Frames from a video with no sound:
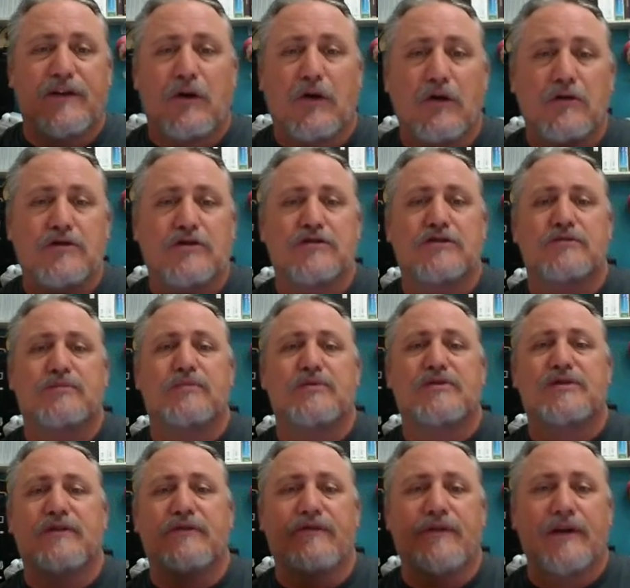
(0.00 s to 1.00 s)
Archer
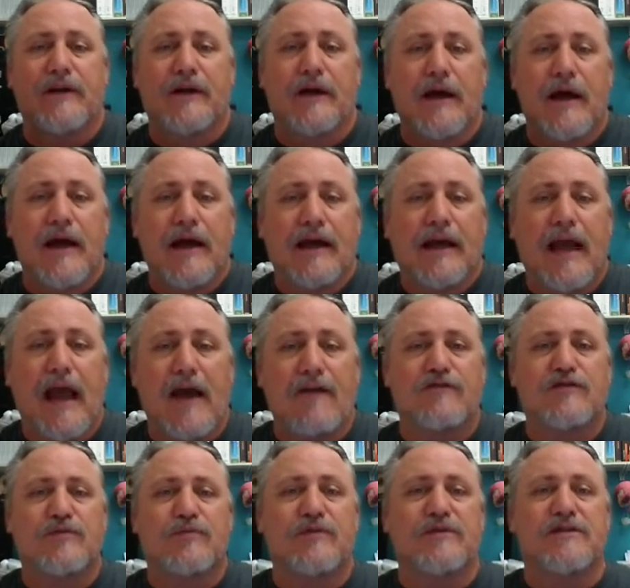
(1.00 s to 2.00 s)
specific,
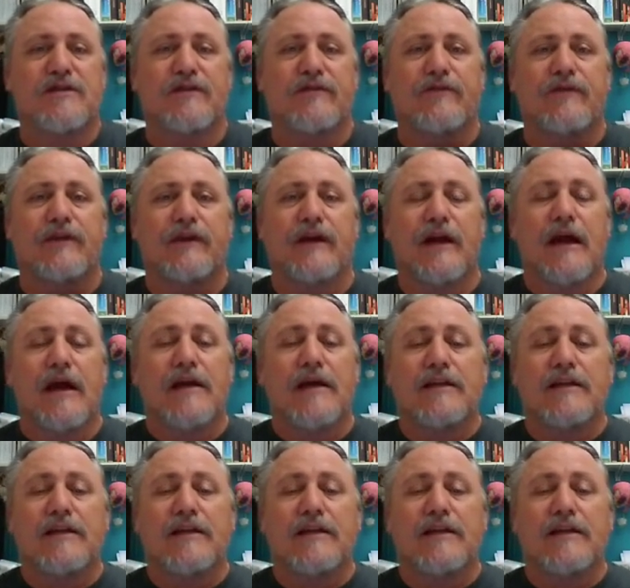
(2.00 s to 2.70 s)
Cav specific,